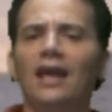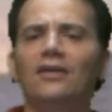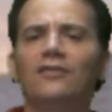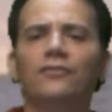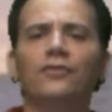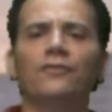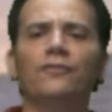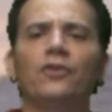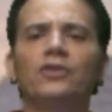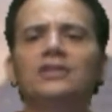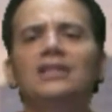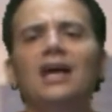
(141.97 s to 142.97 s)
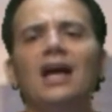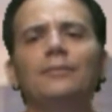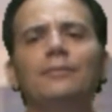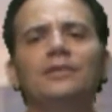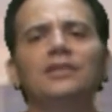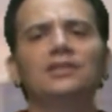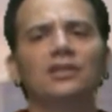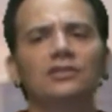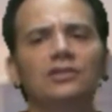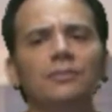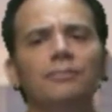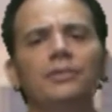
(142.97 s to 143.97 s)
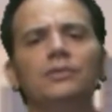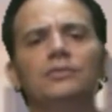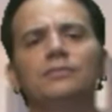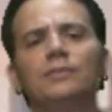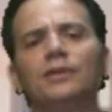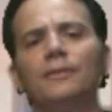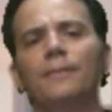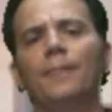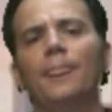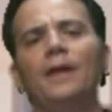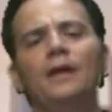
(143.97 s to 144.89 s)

And for the first time, he sexually abused me.